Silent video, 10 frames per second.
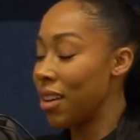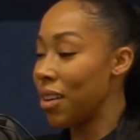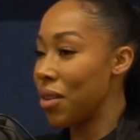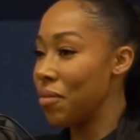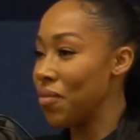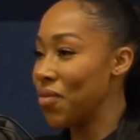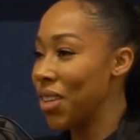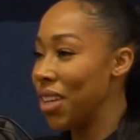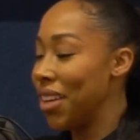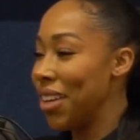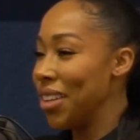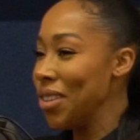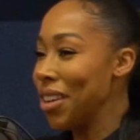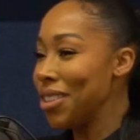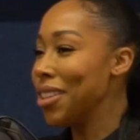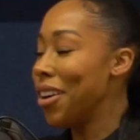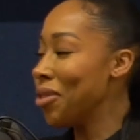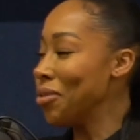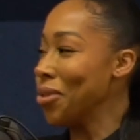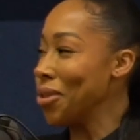You actually can't
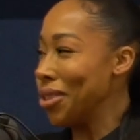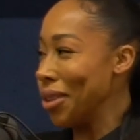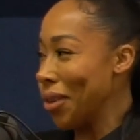afford to